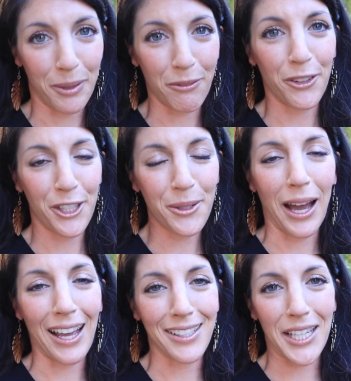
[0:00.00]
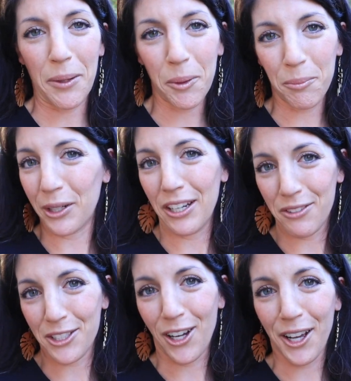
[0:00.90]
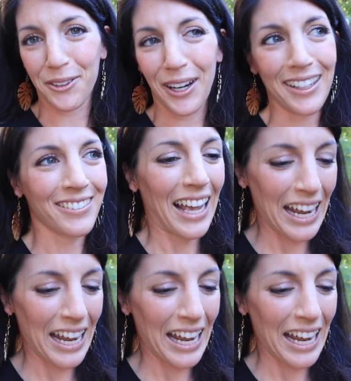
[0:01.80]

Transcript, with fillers: but for you guys, I will brave the dog run.